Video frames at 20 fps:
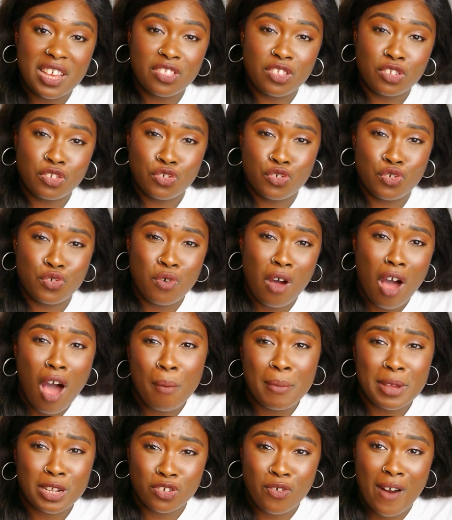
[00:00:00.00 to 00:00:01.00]
being the true
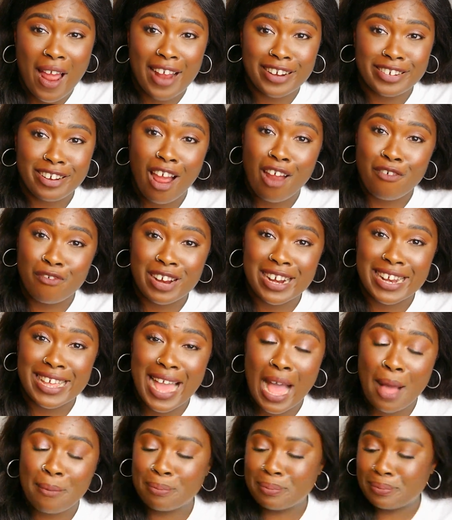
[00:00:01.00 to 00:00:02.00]
army trash I
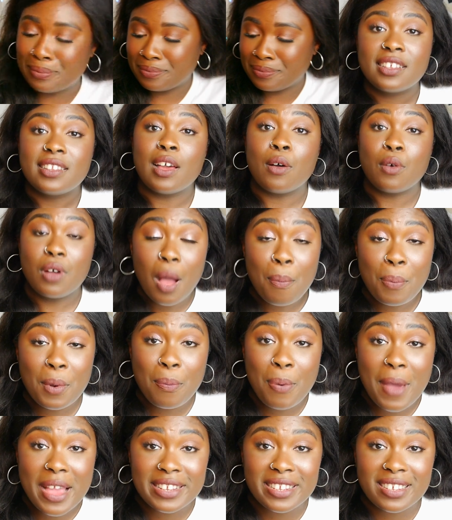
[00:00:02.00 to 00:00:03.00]
really am. Now, a couple
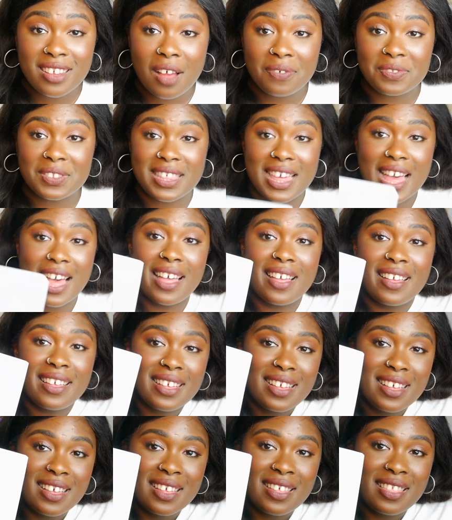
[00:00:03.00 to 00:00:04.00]
of pages after that,
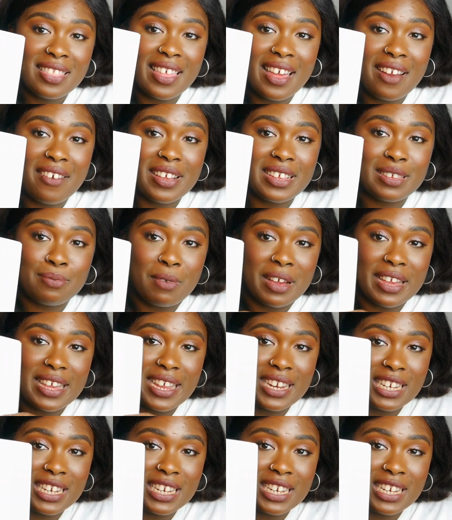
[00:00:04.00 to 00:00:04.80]
there is my